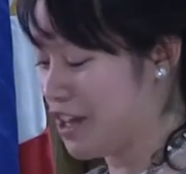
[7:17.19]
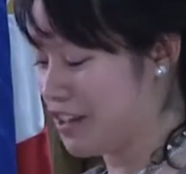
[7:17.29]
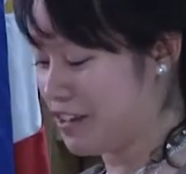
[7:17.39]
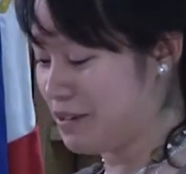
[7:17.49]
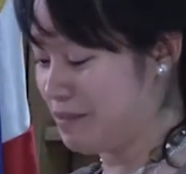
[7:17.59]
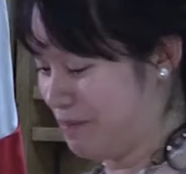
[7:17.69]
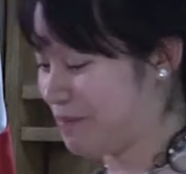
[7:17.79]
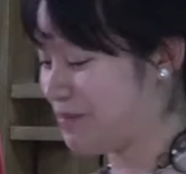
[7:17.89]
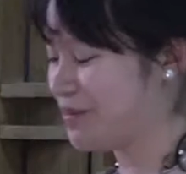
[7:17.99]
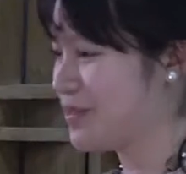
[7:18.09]
welcome.
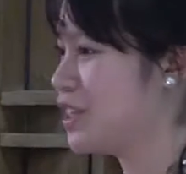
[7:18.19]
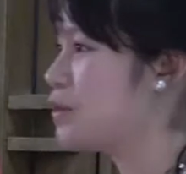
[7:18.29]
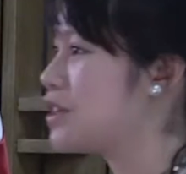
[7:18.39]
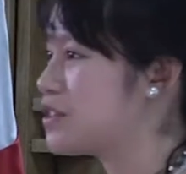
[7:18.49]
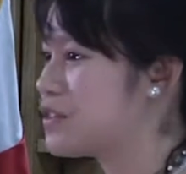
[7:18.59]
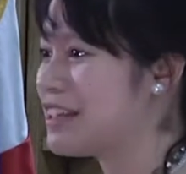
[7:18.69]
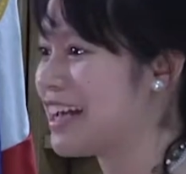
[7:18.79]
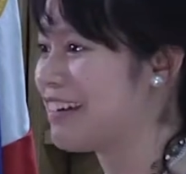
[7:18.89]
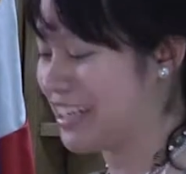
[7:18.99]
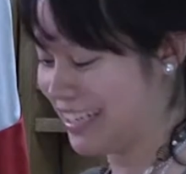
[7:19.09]
That was too
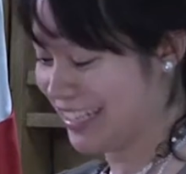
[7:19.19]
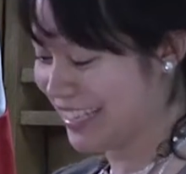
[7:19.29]
loud.